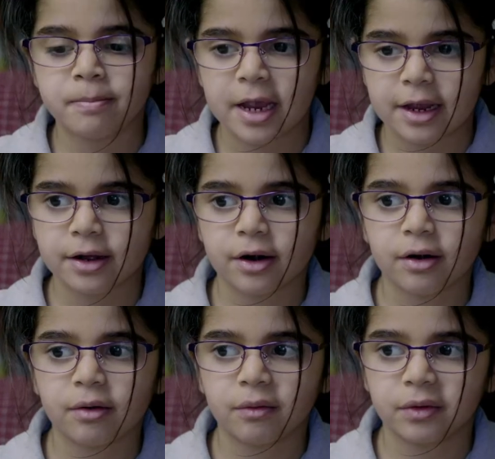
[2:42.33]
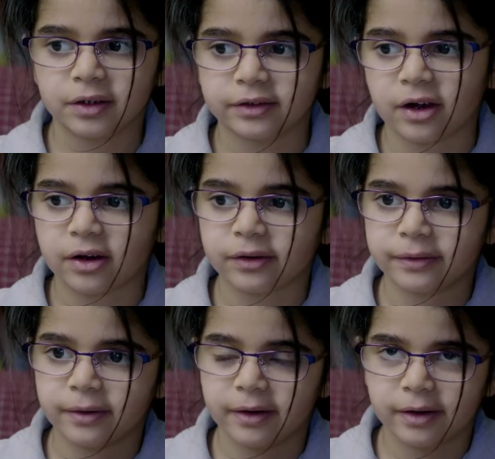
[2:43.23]
a baker, or a
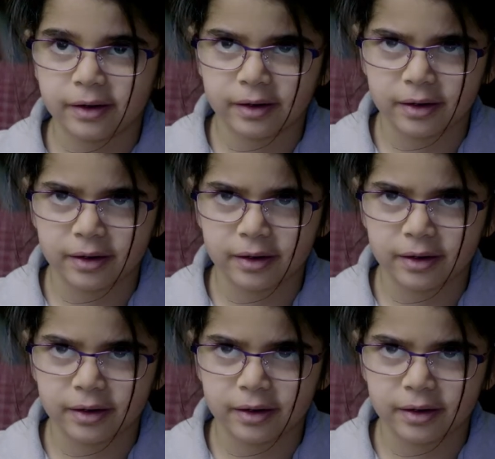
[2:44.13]
doctor.